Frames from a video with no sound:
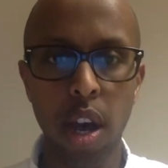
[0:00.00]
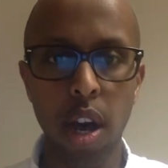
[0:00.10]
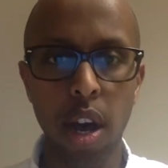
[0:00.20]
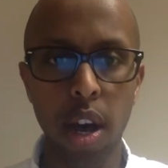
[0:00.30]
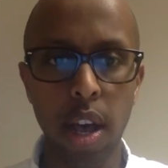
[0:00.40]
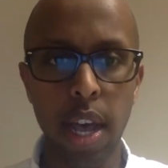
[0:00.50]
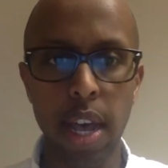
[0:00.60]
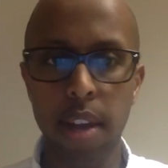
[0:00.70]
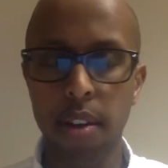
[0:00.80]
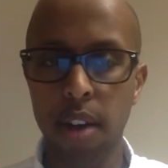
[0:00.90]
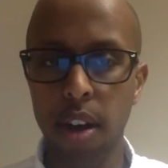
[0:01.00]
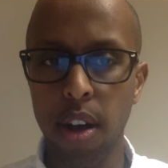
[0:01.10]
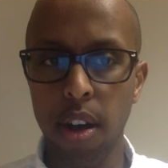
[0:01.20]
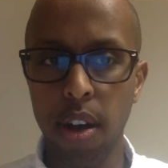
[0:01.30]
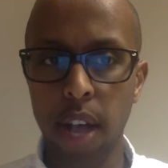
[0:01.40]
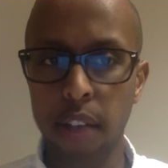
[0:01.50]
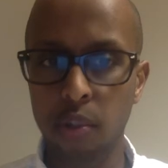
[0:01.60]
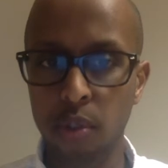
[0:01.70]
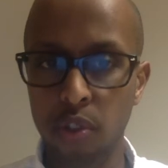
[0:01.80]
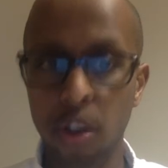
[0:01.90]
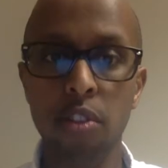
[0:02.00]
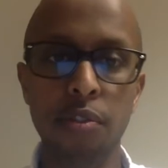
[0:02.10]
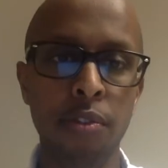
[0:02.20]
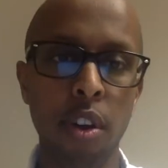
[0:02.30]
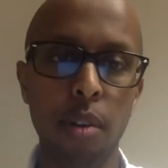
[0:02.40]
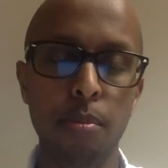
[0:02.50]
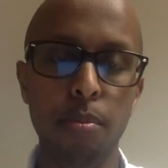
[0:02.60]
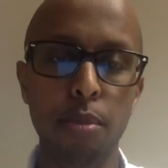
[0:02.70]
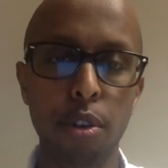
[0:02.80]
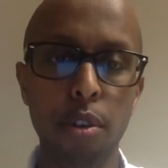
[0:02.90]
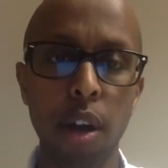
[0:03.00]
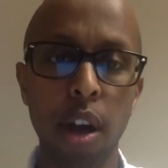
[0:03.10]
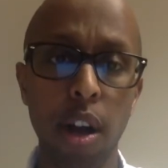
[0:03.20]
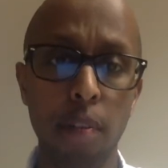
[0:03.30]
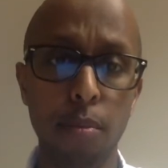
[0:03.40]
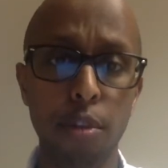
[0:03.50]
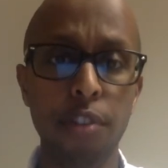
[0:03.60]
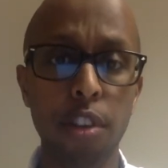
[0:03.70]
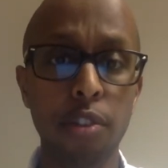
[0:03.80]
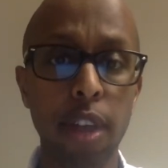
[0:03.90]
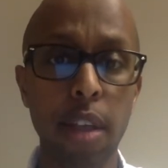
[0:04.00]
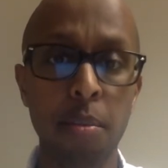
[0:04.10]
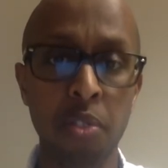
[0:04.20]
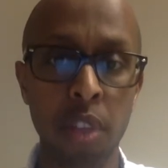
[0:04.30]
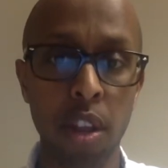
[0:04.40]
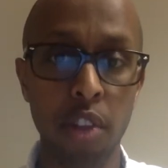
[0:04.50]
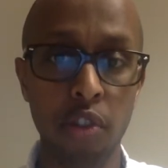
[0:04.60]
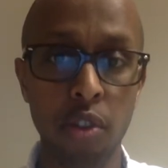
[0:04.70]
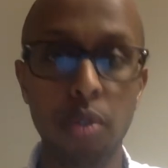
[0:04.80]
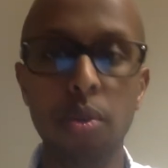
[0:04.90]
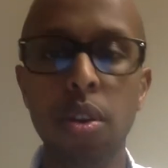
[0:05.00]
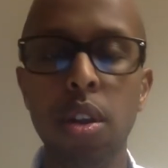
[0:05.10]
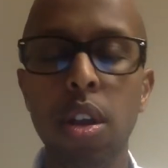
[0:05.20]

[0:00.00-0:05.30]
As results from Murphy-Graham's study showed,